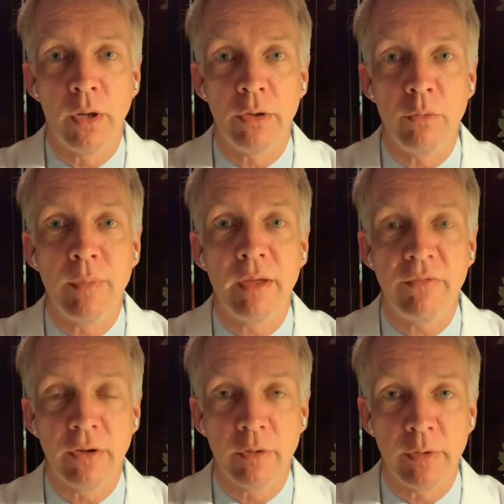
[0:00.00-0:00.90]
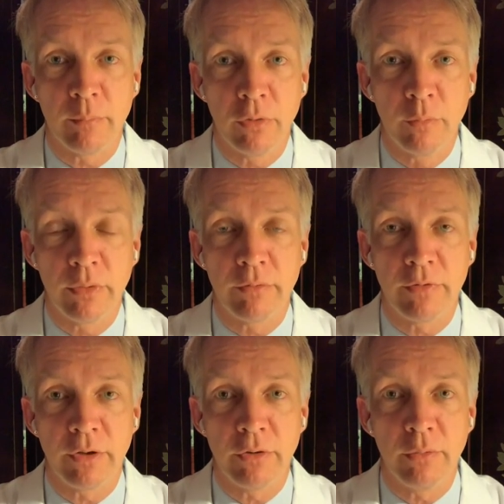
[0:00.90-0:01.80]
you may feel to be appropriate for
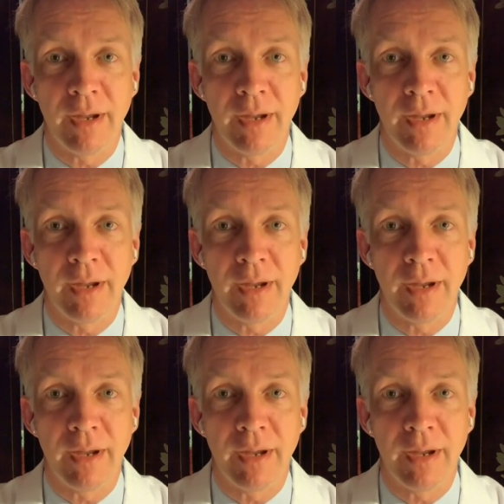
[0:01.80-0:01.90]
you.